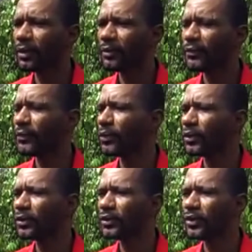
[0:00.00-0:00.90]

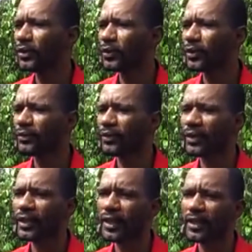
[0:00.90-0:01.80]
fort, you could
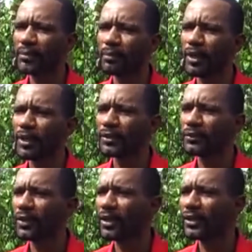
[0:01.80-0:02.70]
find cannonballs of
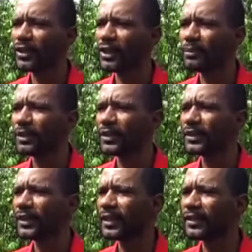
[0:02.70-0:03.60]
all shapes and
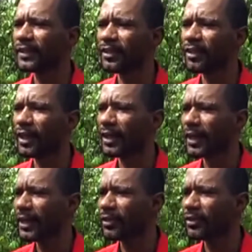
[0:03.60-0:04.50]
sizes, and you had
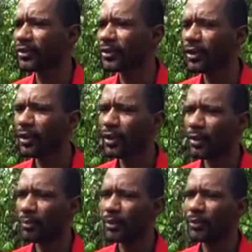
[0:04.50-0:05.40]
cannons
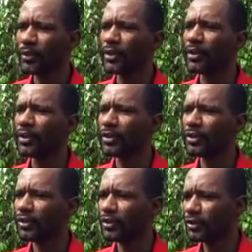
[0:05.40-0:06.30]
between
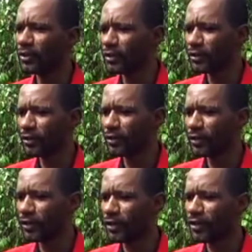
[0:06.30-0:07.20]
each
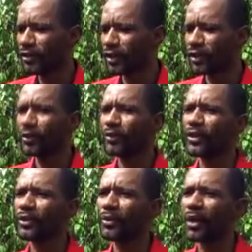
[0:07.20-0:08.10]
cutout
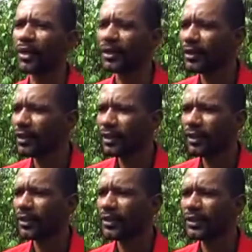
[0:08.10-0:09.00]
in the wall.
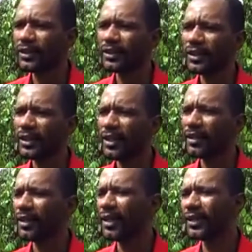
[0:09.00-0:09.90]
These things are all
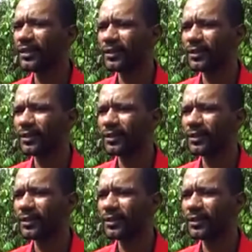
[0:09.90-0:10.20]
gone,